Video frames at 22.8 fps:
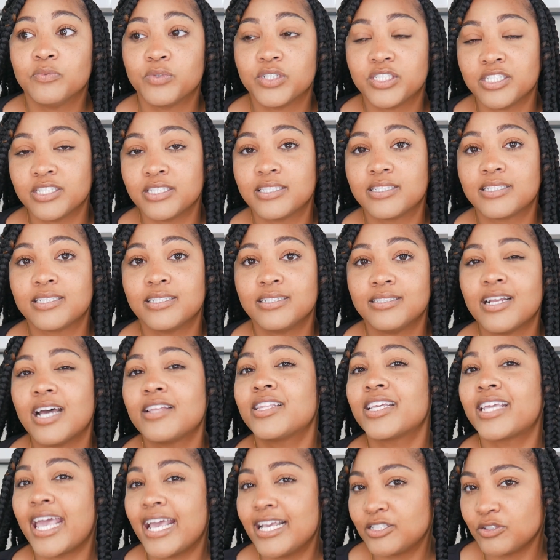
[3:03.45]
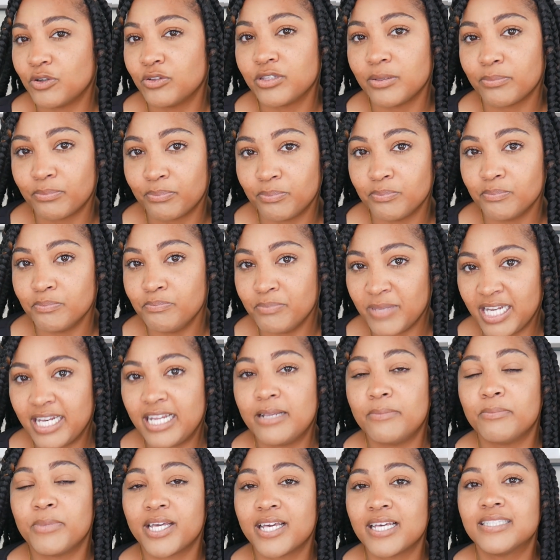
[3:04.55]
which is not the case on the
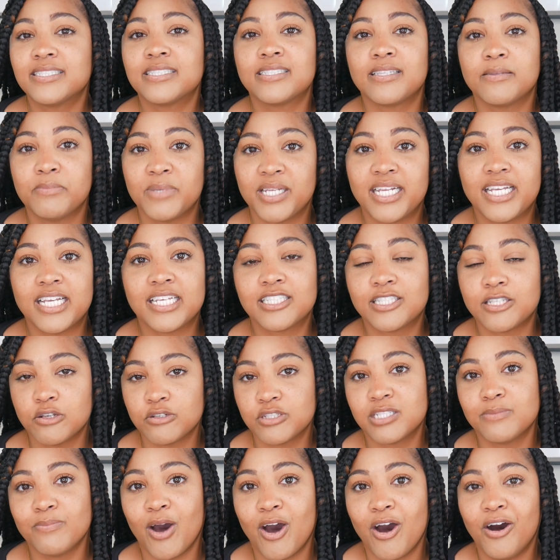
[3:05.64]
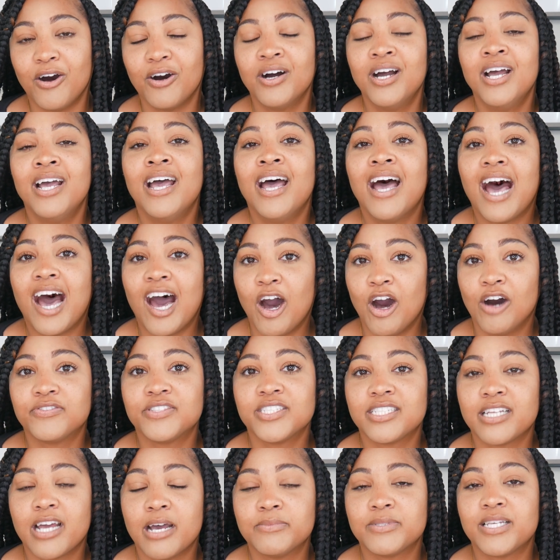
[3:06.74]
mini. Because the mini is so small, I
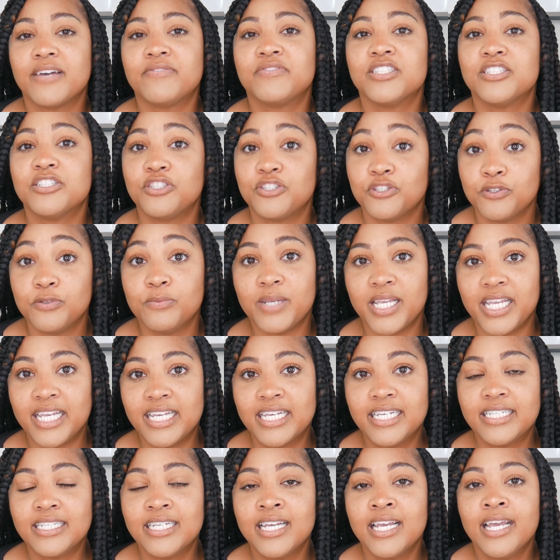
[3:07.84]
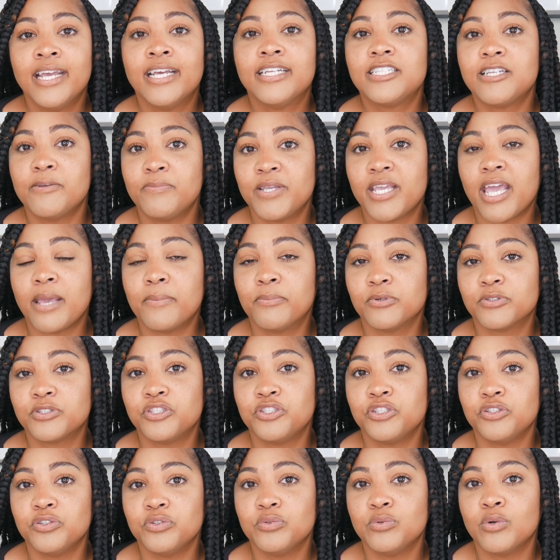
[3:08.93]
oftentimes have to zoom in to be able
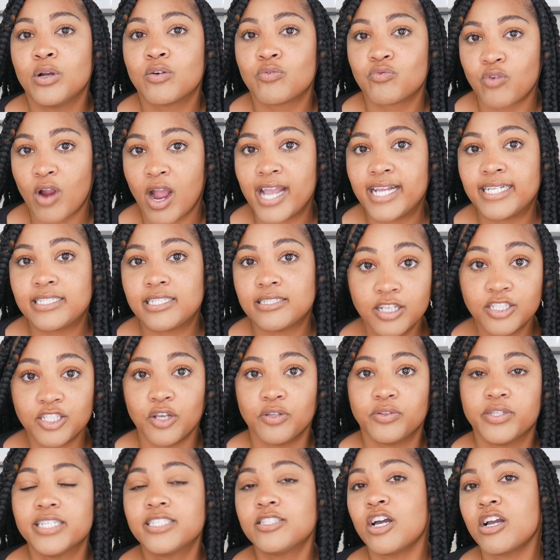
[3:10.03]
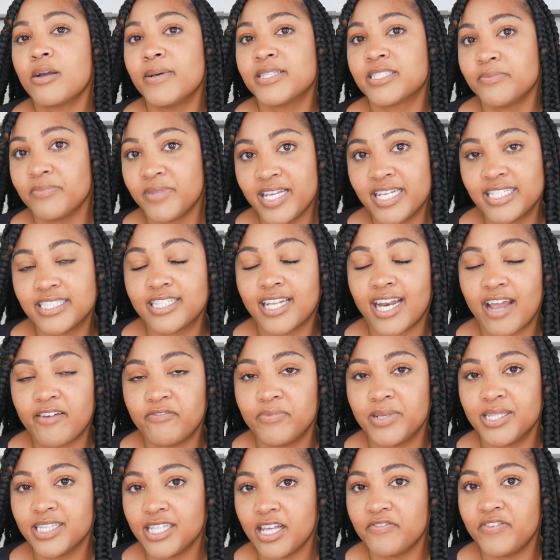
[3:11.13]
to write. So let's talk about some things that I've
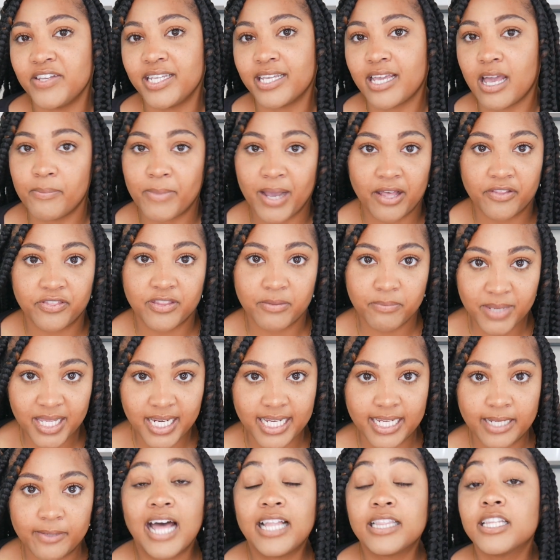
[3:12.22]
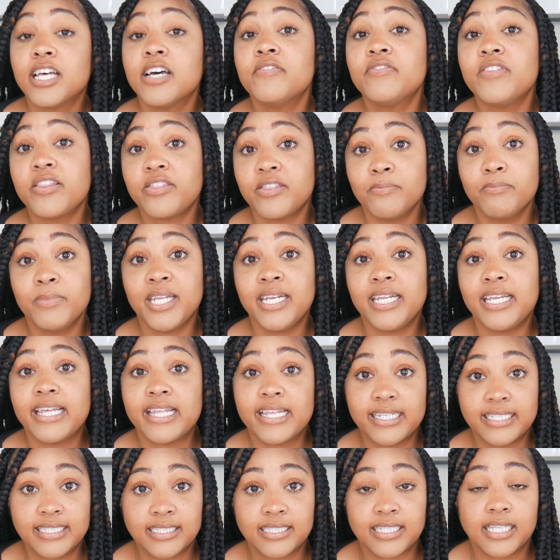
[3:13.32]
been loving about the mini. I love that the mini
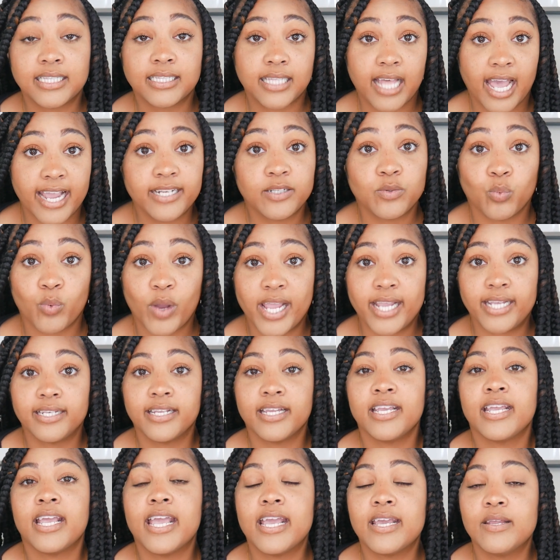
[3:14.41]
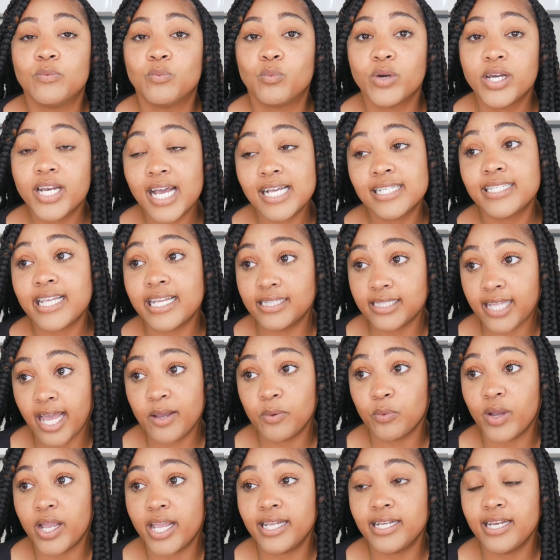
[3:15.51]
is lightweight. And when I say
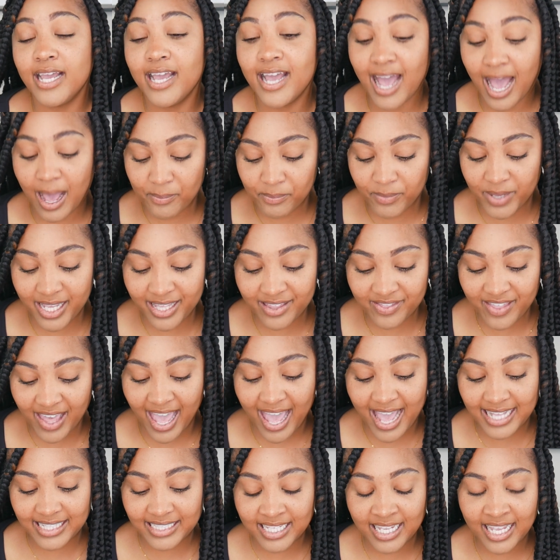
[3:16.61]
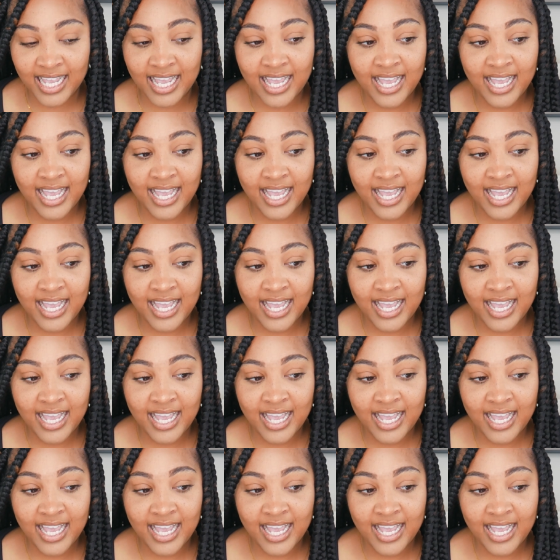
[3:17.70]
lightweight, I mean that